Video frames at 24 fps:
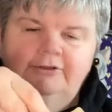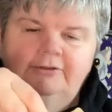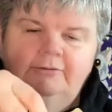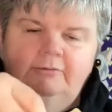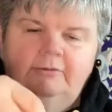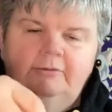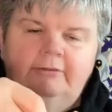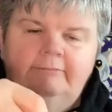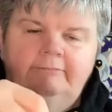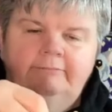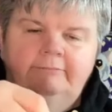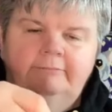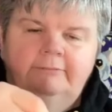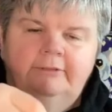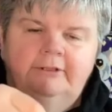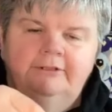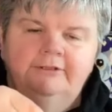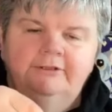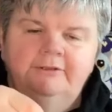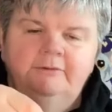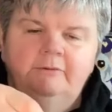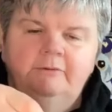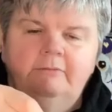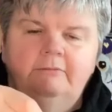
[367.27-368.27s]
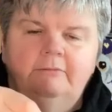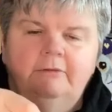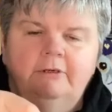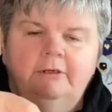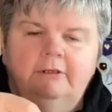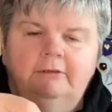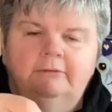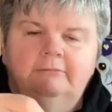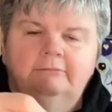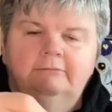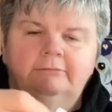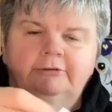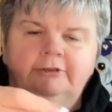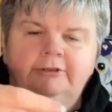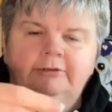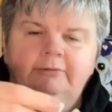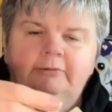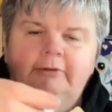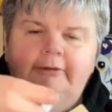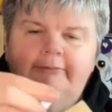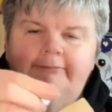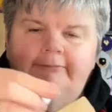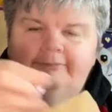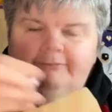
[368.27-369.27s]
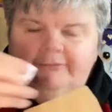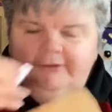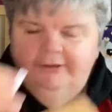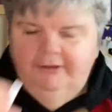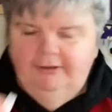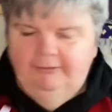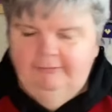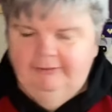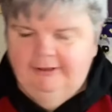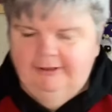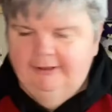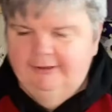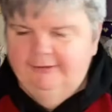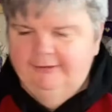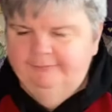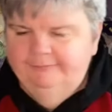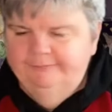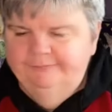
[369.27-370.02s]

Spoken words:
Just one. There we go.